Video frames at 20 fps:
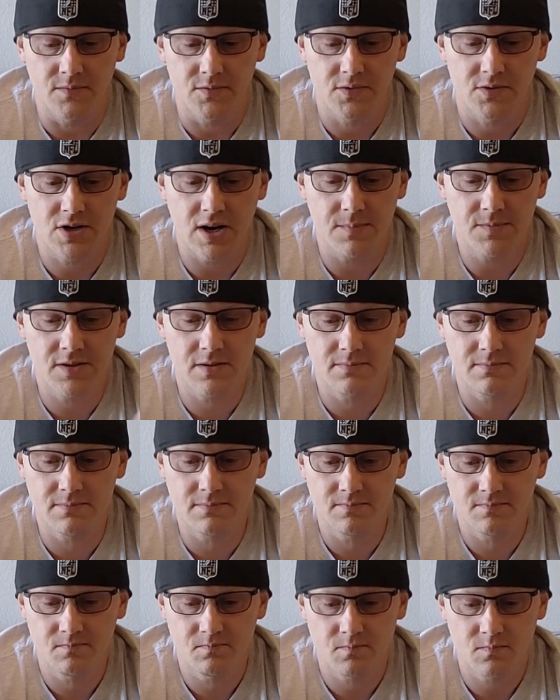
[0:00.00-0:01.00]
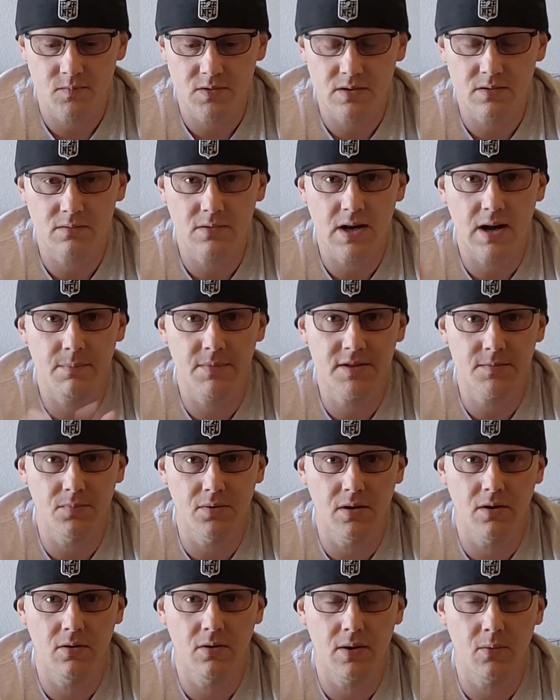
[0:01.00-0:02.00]
drop some comments
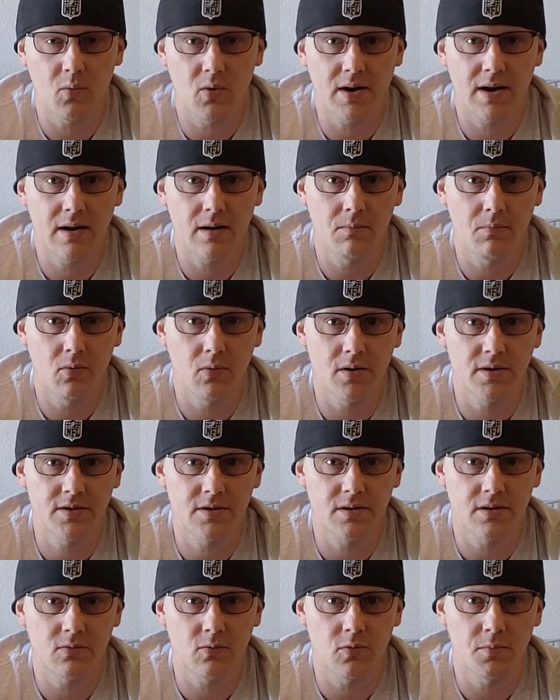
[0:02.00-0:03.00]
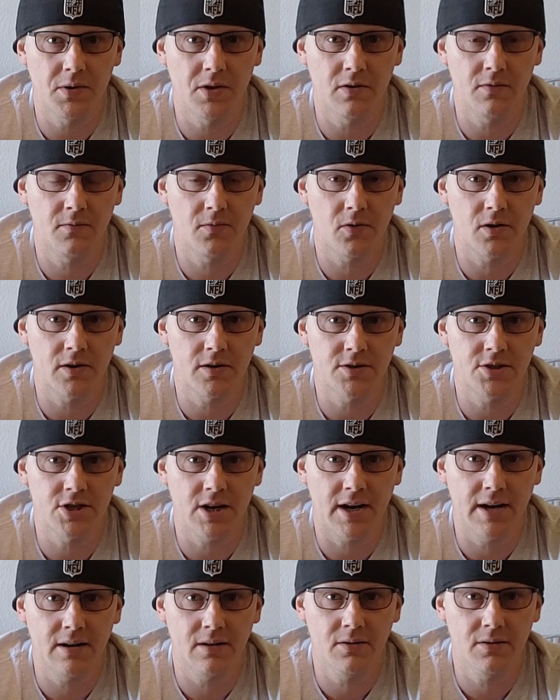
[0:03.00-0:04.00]
below on what kind of boards would be good for a
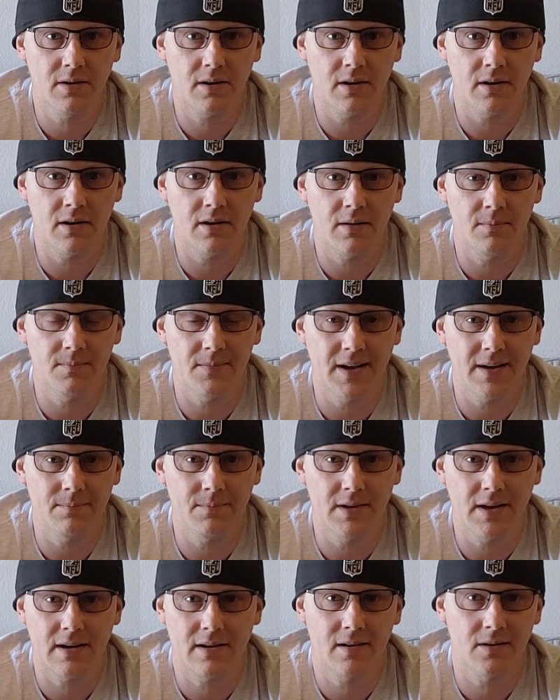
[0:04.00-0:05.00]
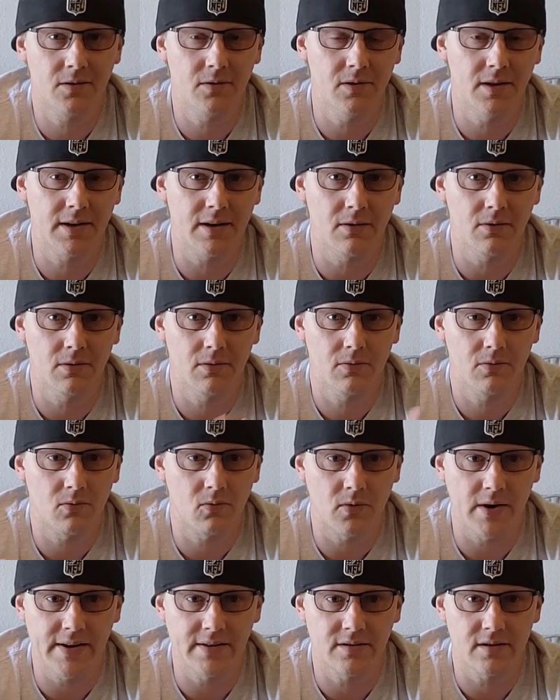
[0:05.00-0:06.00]
child. I'm not going to do like a
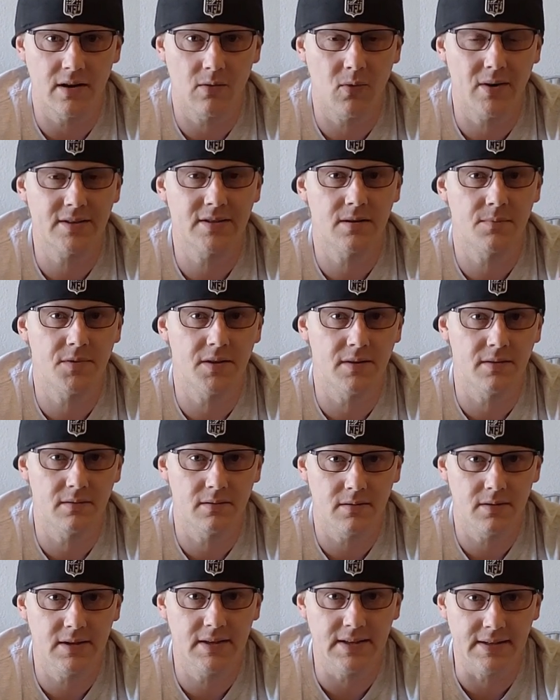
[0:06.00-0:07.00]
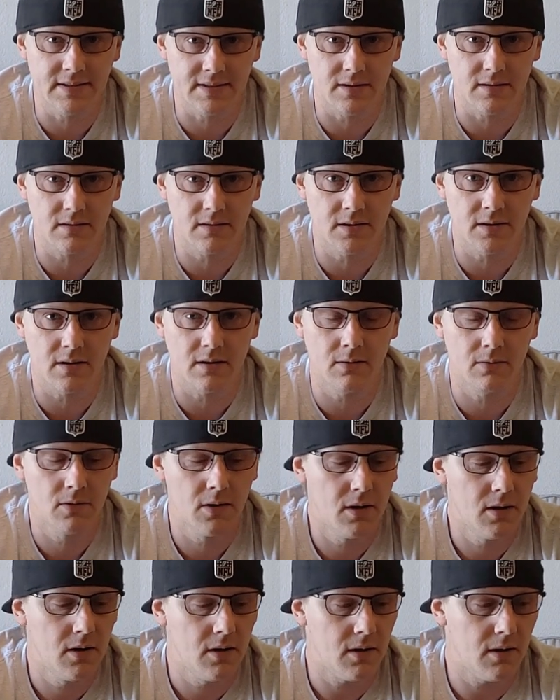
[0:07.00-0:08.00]
razor. I want something decent, you know.
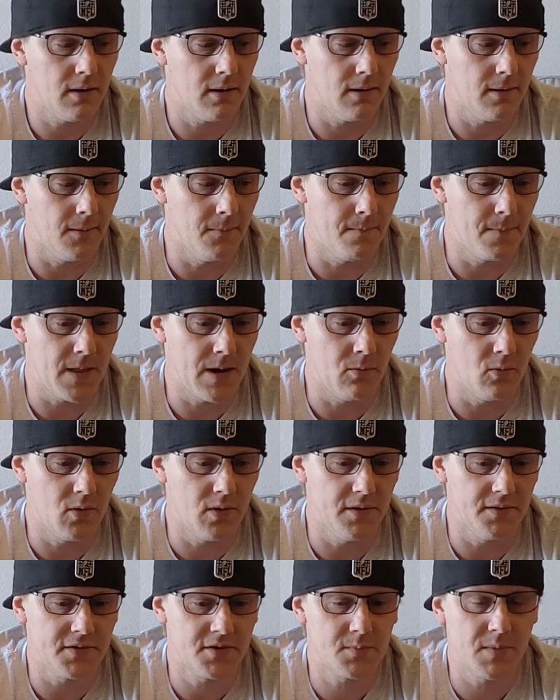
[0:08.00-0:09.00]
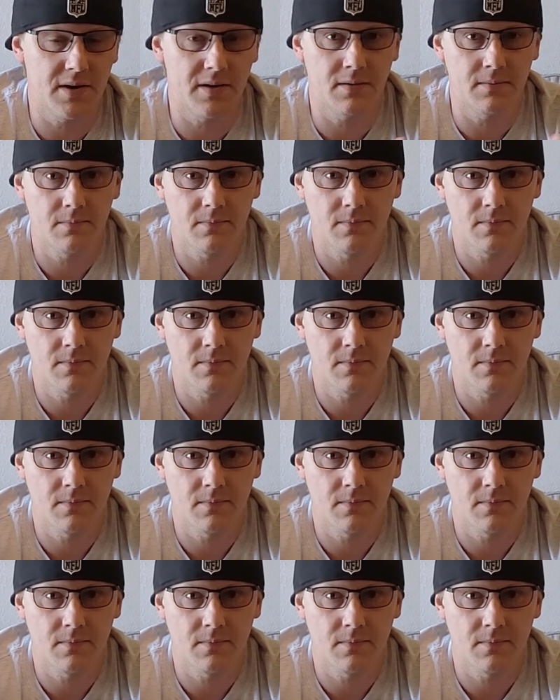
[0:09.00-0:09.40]
I'm willing to spend